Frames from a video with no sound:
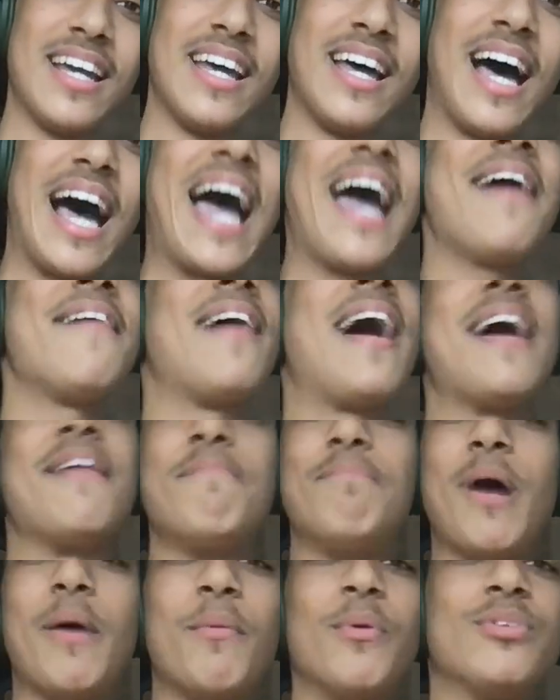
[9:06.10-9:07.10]
I've had
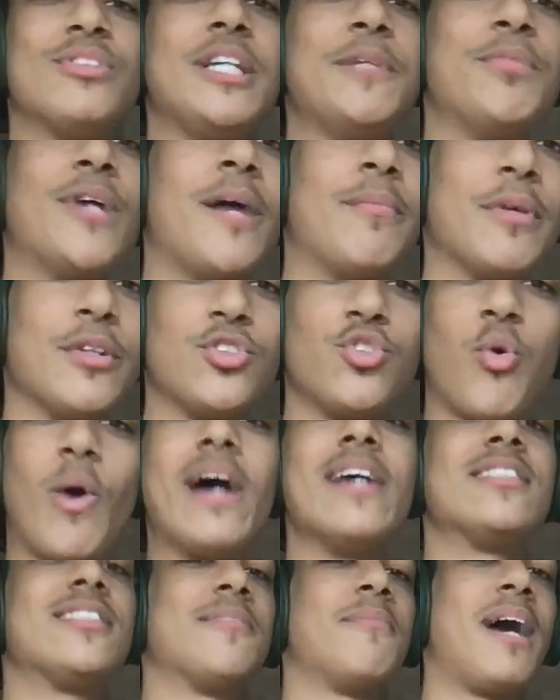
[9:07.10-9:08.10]
bubble tea probably
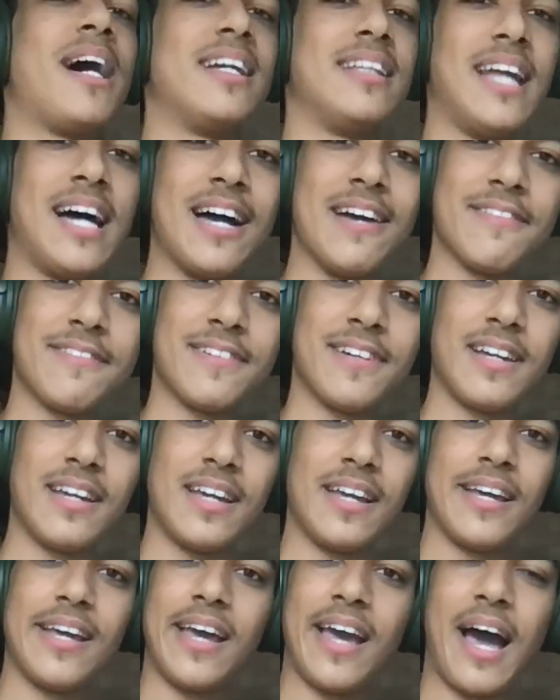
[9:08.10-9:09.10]
twice in my life.
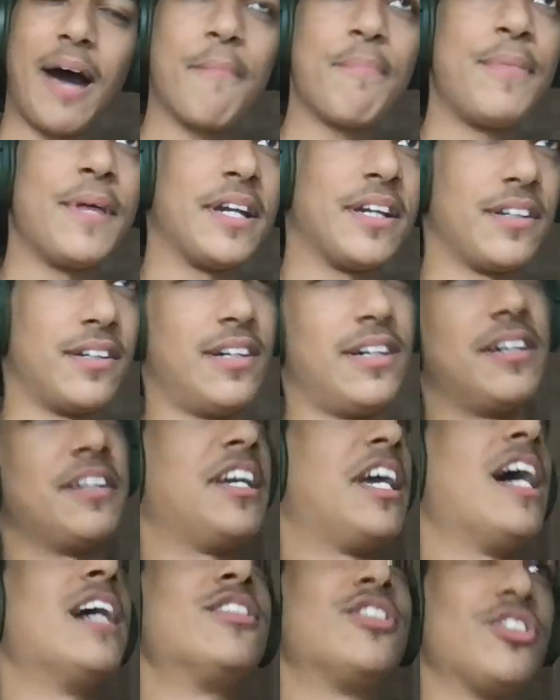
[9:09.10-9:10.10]
I'm thinking, oh
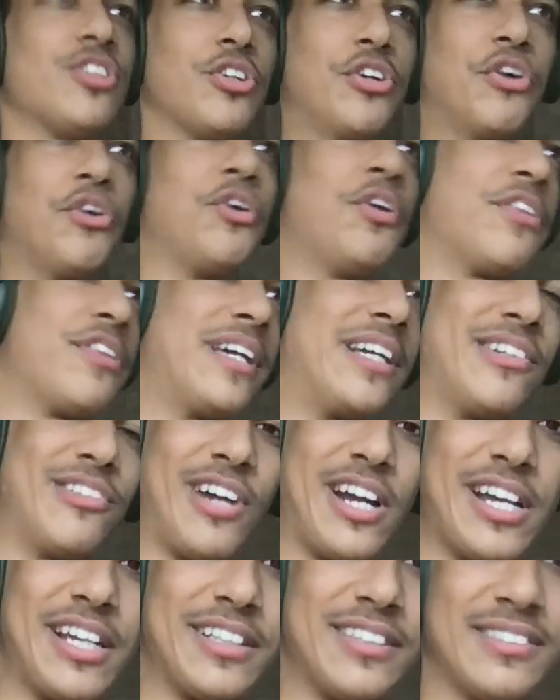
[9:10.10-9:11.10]
yeah, it's the girl thing,
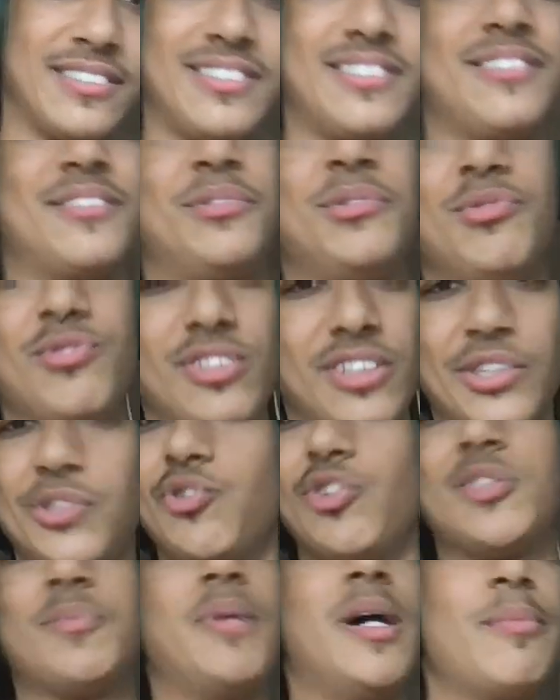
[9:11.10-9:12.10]
right? And who really
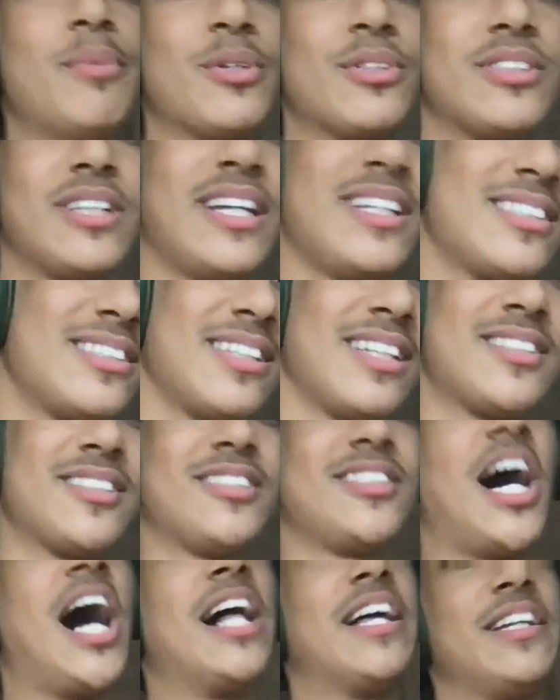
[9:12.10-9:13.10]
drinks bubble tea? It's
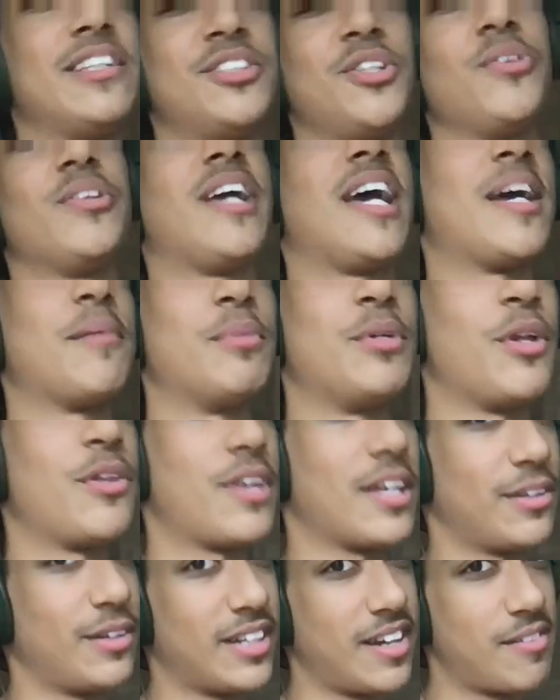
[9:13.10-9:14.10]
solid, it's okay. But you
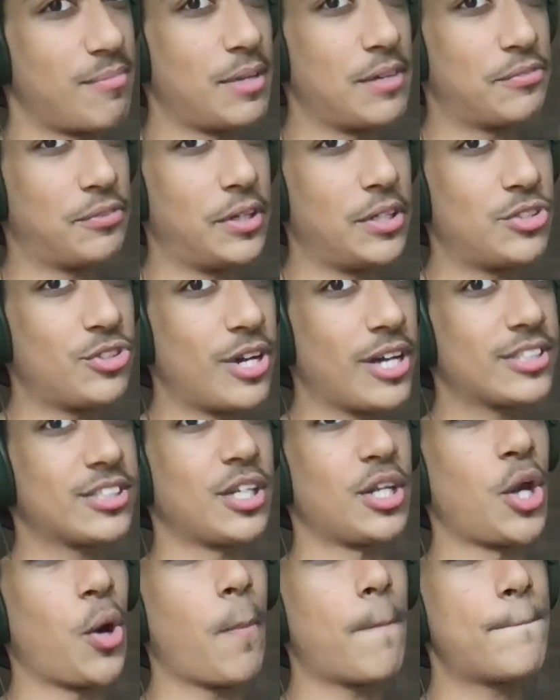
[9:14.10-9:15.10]
think they're giving me free drinks?
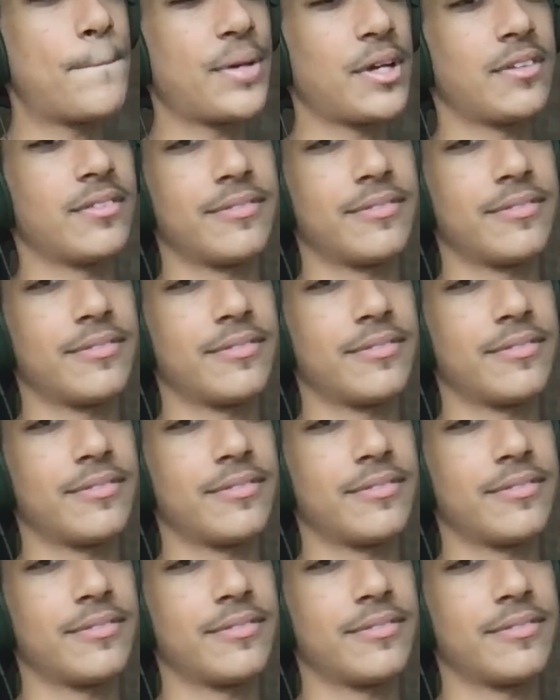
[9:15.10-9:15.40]
Nope.